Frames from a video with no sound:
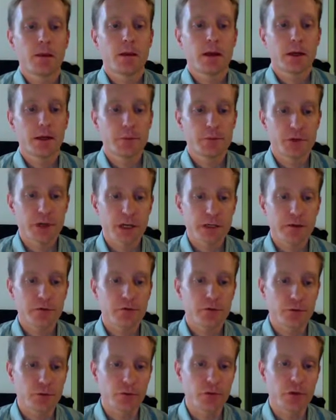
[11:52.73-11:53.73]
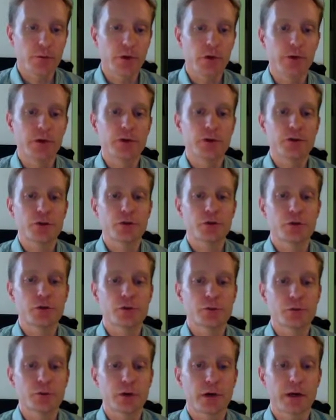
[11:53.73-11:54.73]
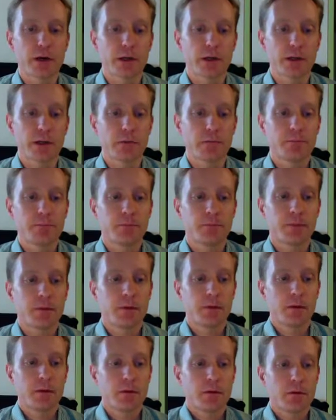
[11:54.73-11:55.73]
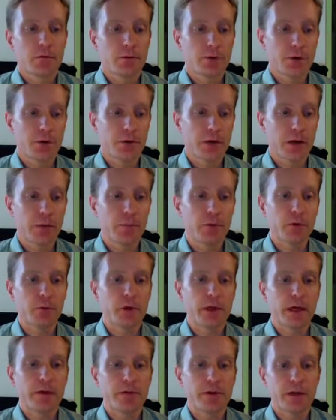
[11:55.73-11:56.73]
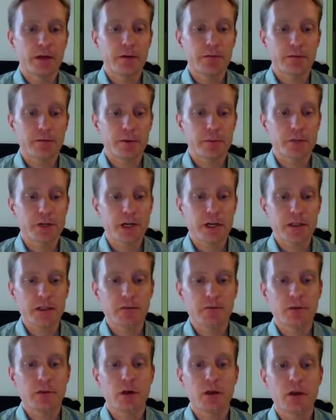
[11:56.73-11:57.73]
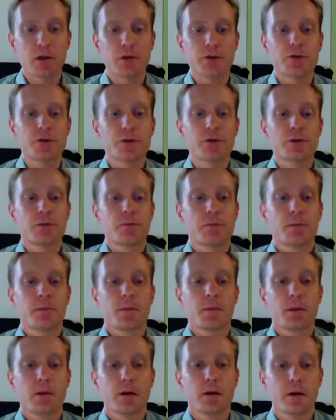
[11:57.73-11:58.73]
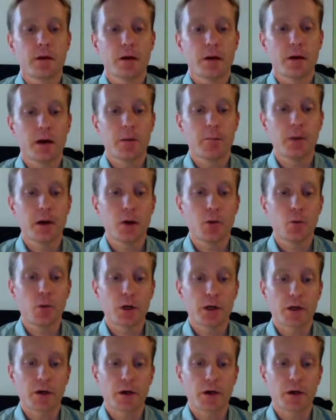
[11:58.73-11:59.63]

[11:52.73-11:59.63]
an objective truth about issues of morality. For example, we have enough objective knowledge about what